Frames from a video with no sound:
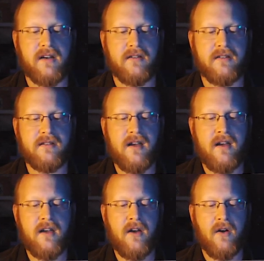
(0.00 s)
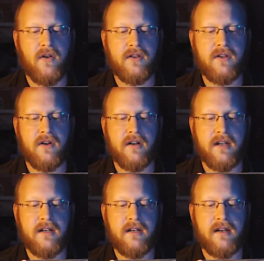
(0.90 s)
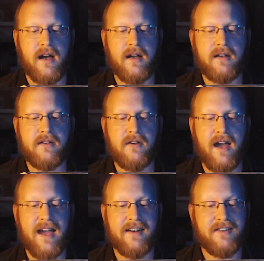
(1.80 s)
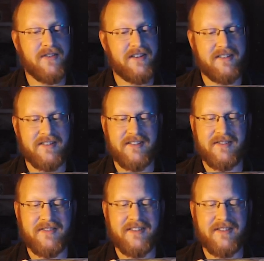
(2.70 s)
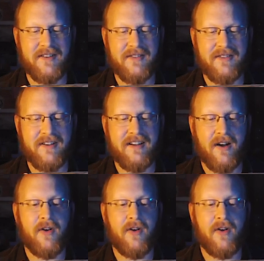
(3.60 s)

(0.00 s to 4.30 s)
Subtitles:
counters on target non-cat creature you control.